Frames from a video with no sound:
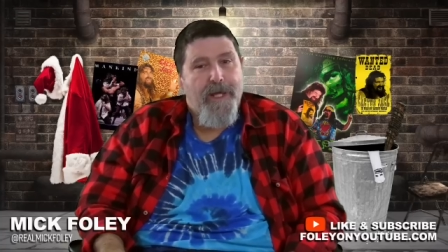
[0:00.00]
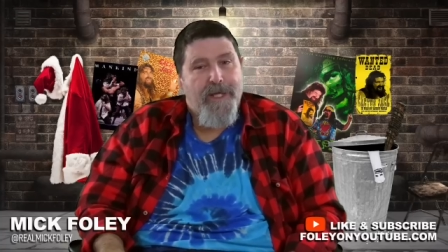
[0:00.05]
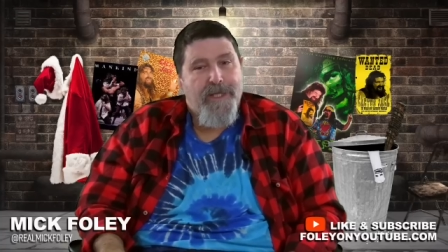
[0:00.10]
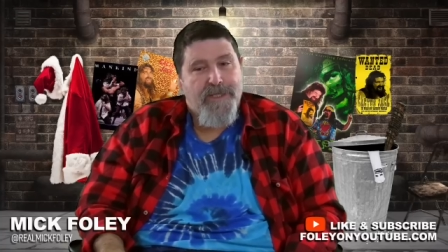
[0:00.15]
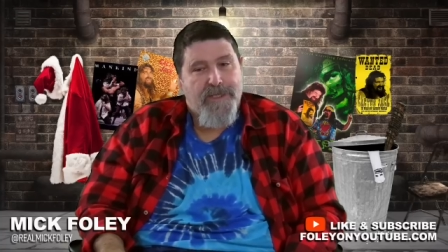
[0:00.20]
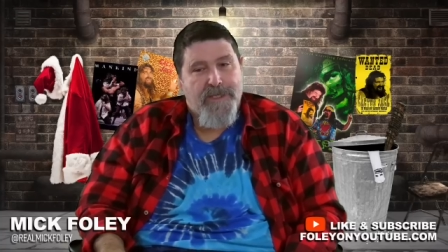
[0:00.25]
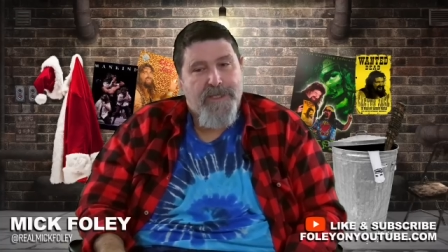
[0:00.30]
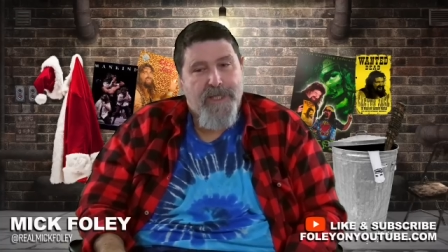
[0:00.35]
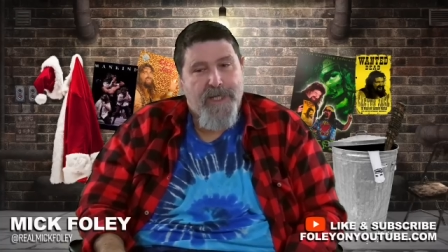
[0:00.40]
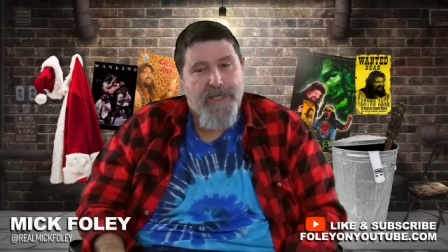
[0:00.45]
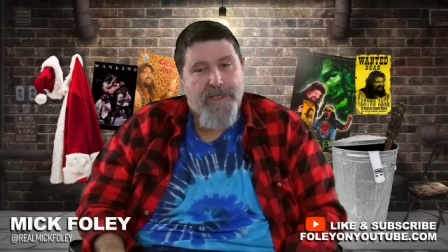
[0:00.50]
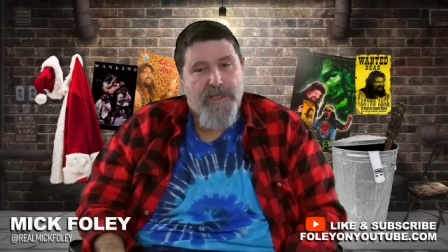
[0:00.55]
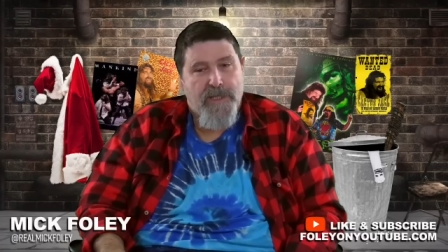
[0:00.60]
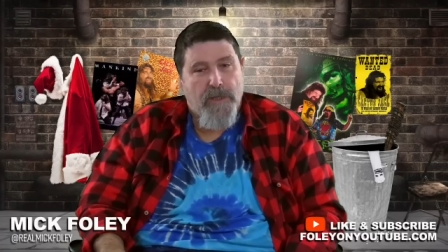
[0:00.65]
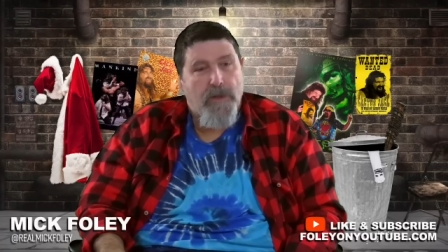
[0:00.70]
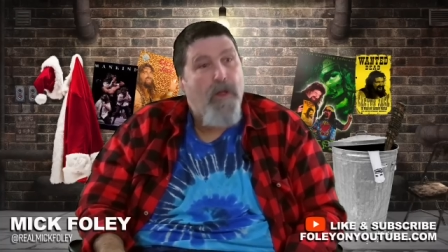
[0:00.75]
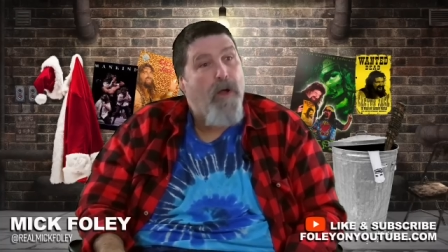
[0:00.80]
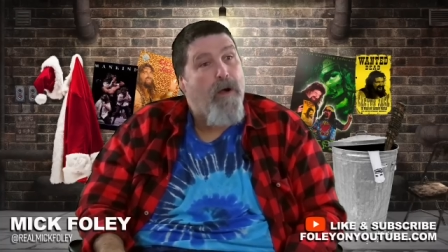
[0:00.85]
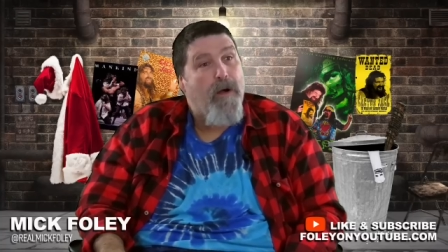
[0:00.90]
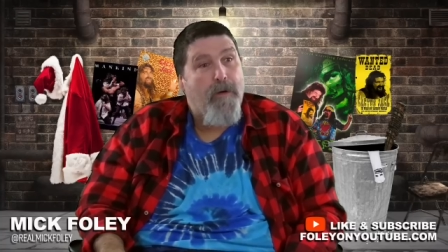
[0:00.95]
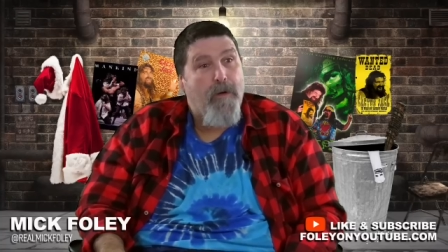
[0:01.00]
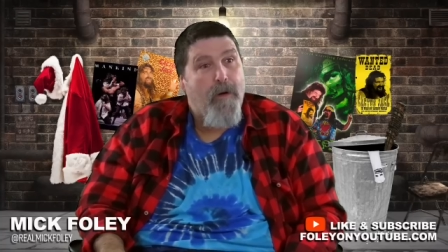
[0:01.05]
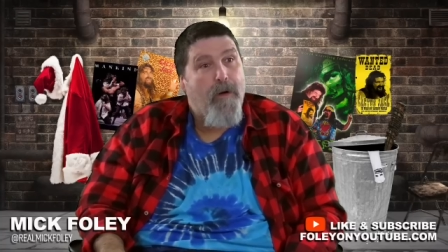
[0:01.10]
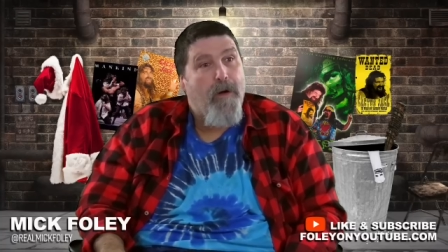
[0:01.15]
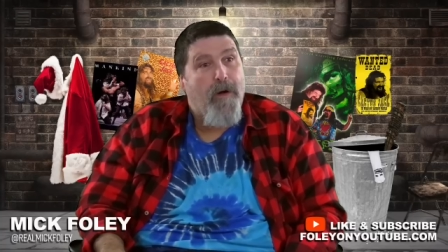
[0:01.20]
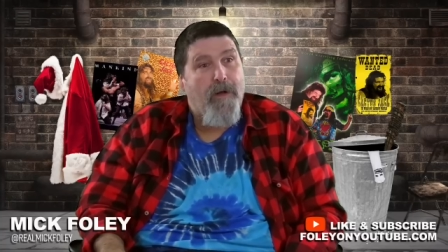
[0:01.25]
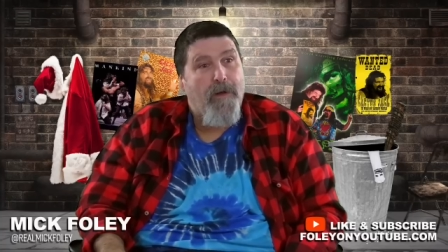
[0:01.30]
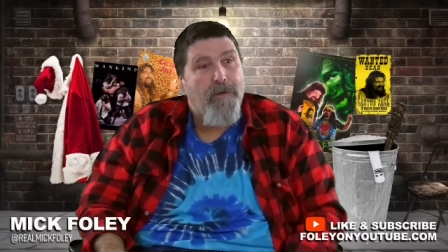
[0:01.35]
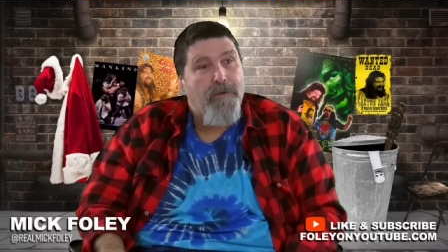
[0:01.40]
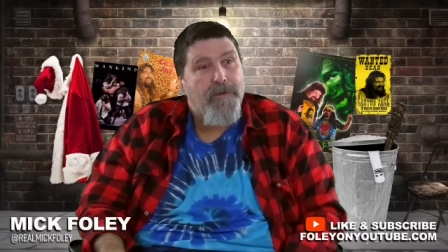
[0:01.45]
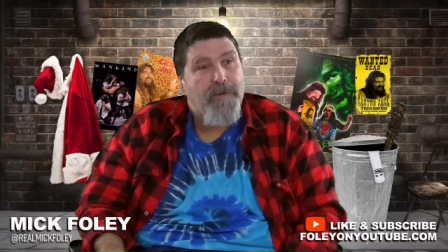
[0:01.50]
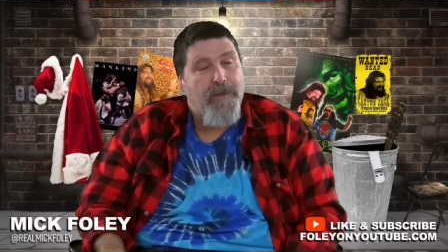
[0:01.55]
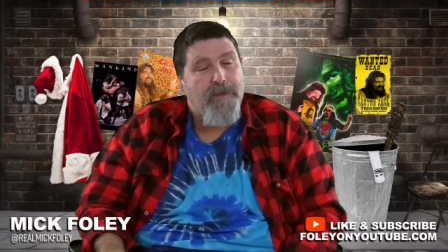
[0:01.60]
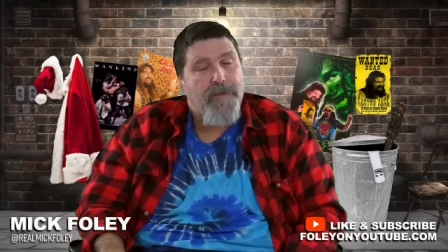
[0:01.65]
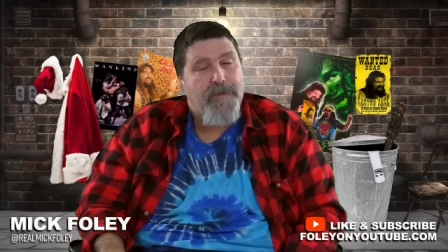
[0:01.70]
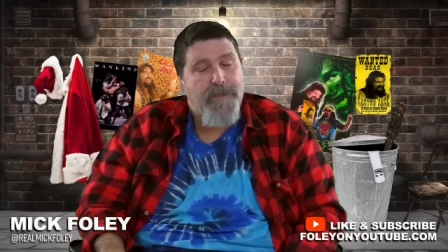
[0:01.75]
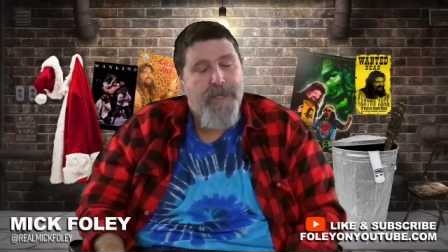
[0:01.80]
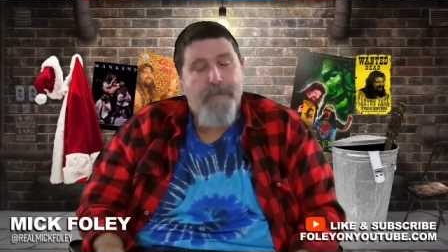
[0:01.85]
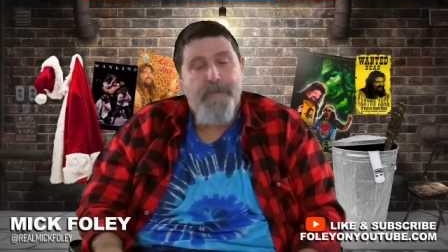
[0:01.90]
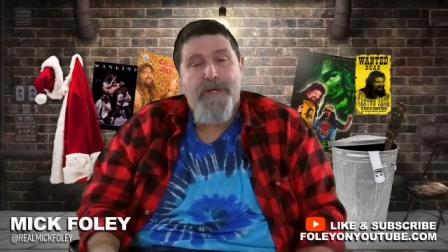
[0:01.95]
it's it's a long haul
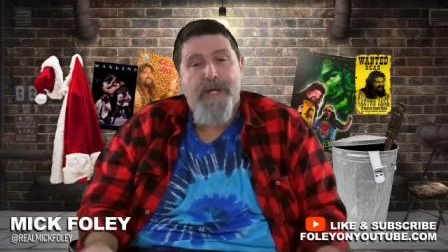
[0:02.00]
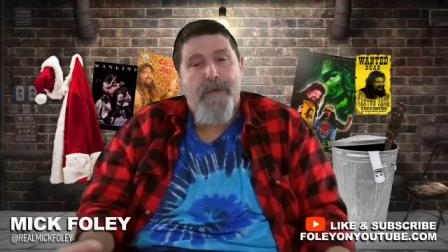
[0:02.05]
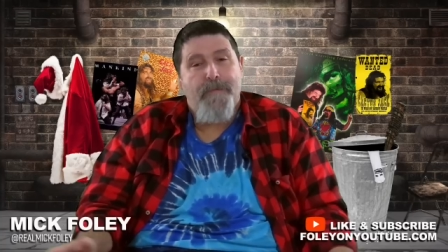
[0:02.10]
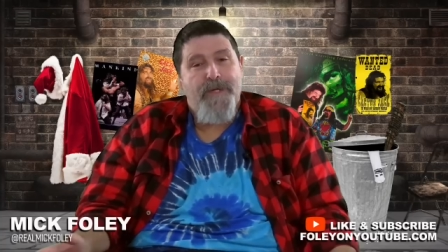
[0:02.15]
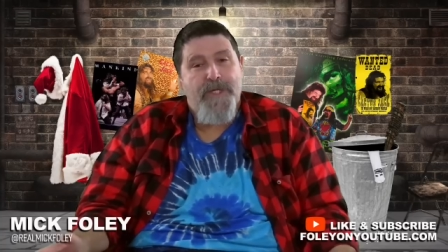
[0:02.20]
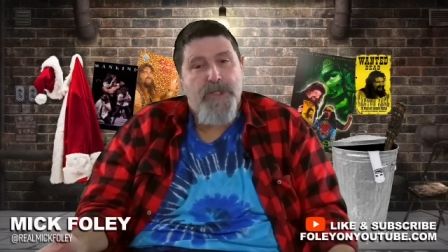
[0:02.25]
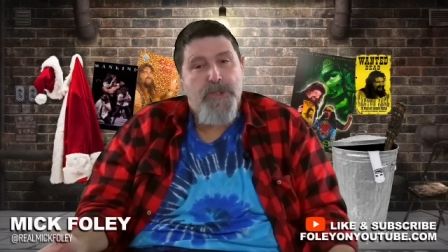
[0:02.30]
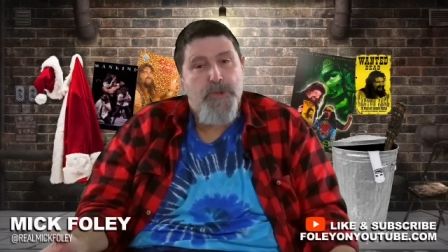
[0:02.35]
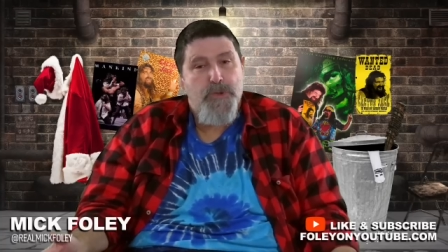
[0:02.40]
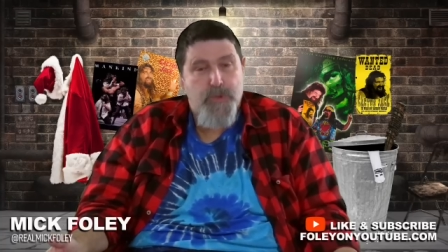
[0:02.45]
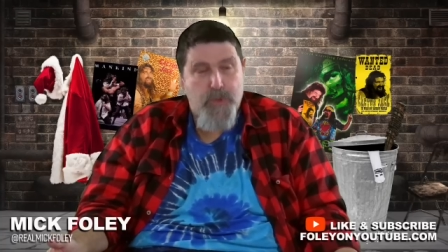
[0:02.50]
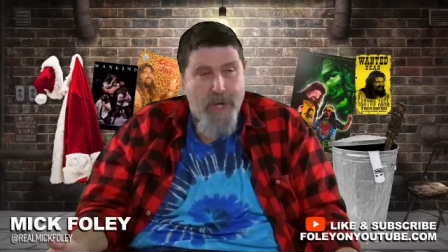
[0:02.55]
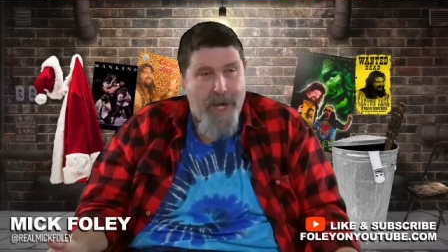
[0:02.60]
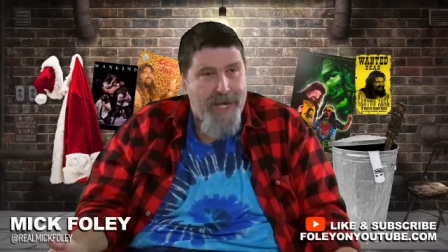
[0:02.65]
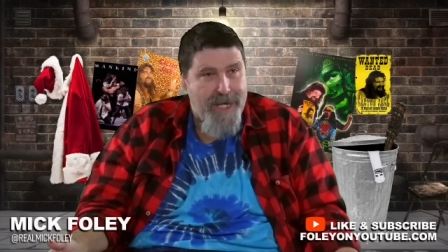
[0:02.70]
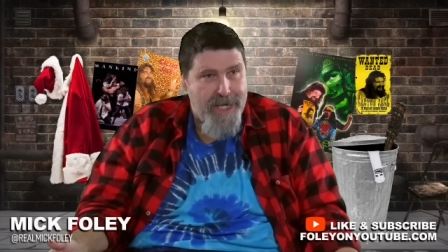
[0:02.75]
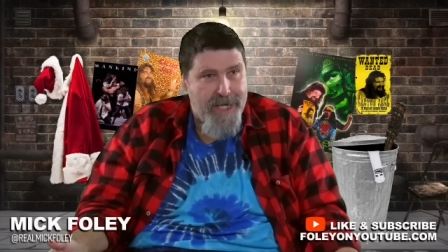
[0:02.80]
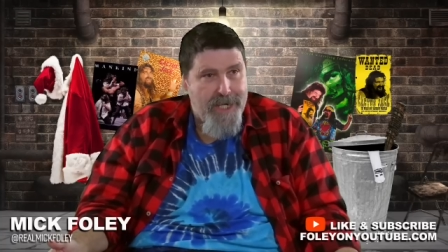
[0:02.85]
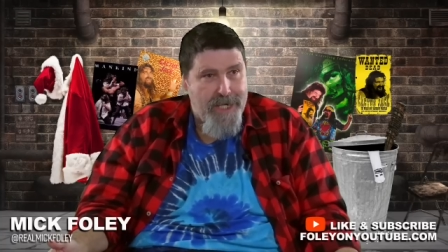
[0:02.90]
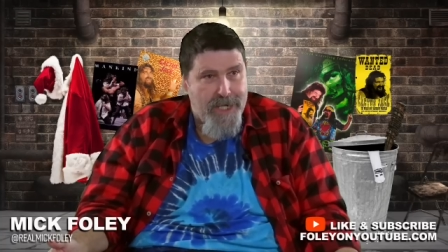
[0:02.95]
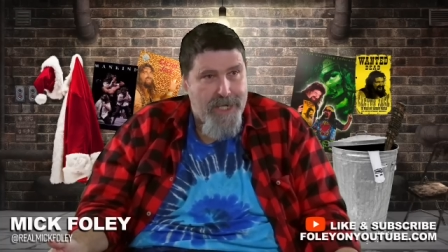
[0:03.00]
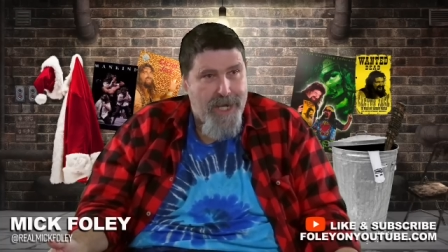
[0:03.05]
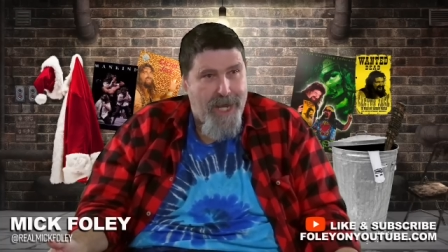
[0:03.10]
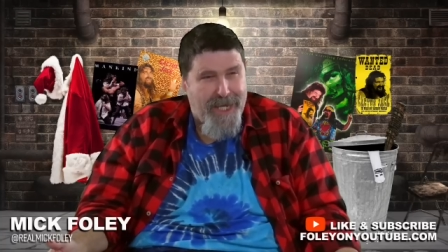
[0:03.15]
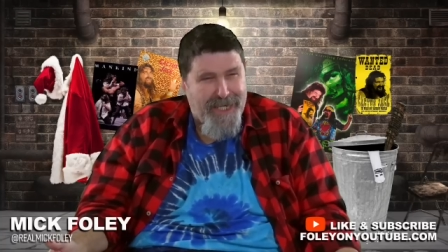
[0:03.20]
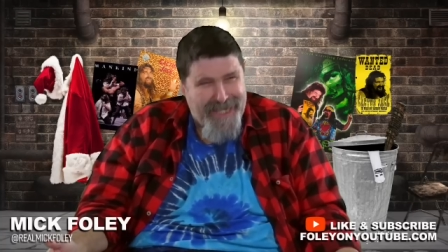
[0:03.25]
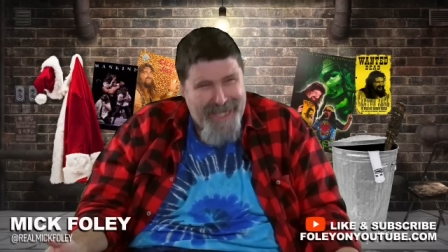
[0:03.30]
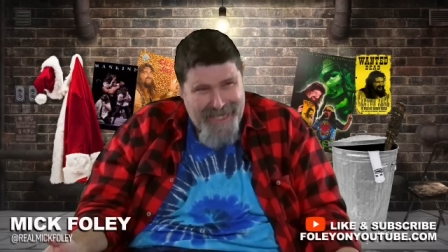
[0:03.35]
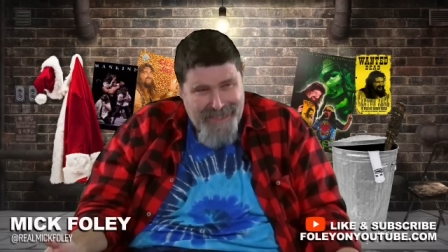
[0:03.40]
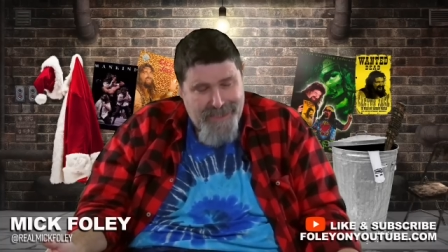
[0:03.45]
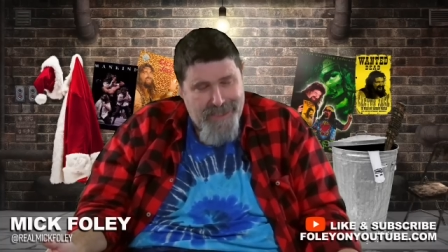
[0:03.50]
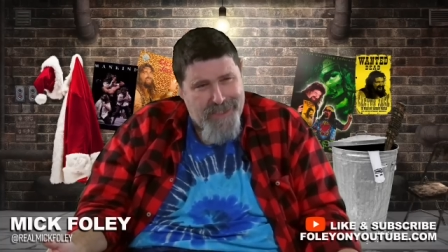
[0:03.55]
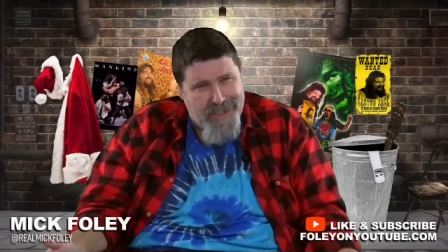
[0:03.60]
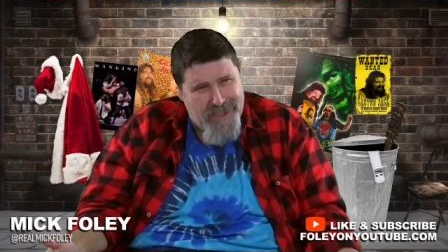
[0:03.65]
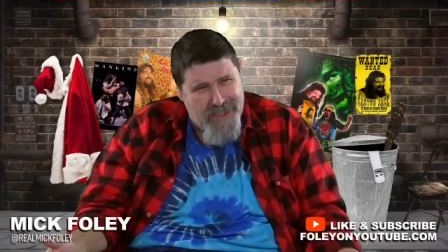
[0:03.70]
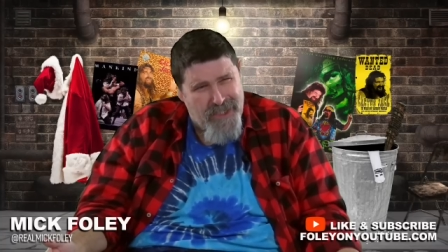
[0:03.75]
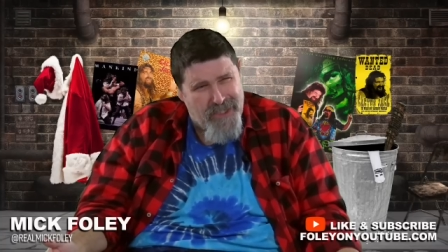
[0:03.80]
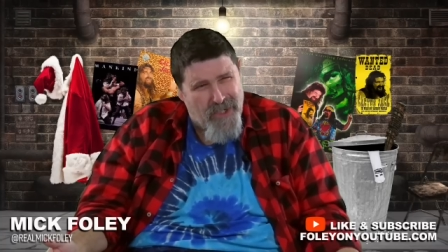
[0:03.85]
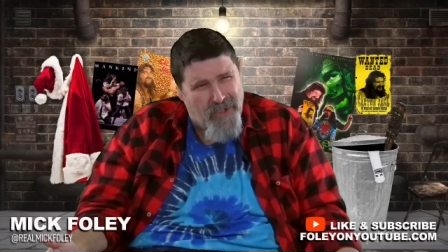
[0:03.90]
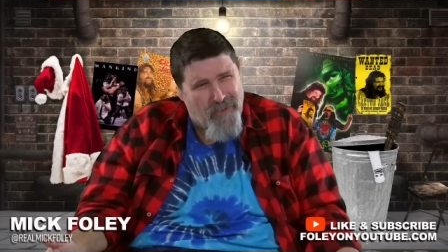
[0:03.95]
to WWE's credit I guess it's
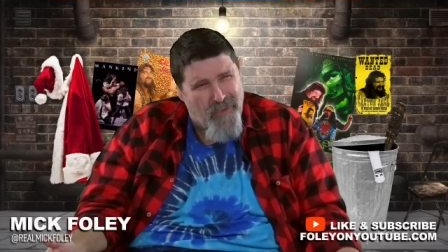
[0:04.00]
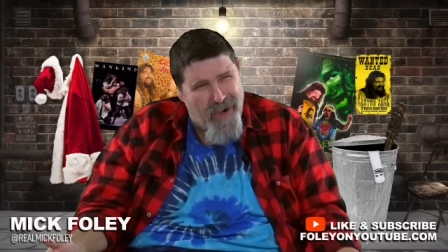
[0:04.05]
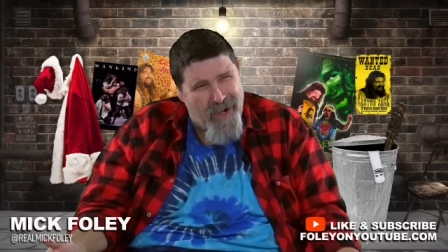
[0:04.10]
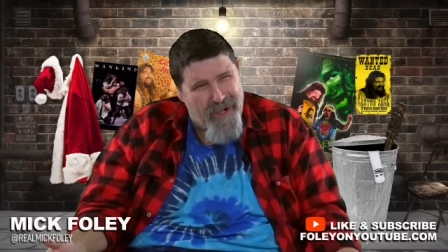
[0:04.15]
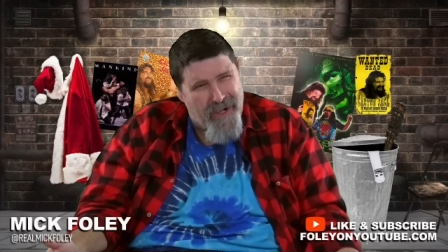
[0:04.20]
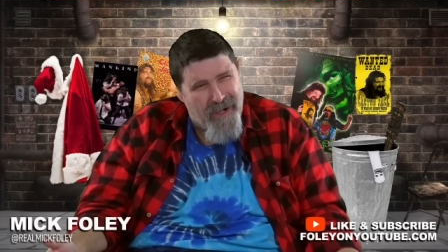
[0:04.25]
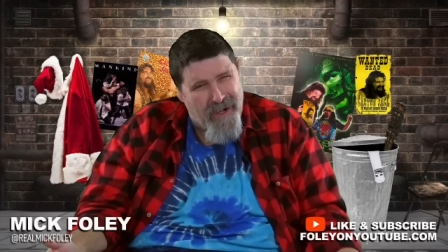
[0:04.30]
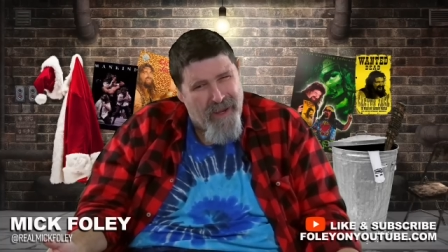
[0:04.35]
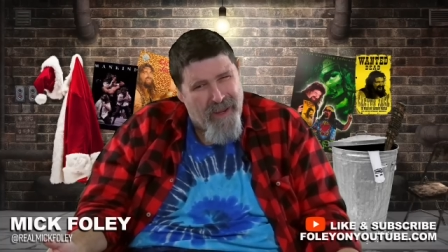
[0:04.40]
to their credit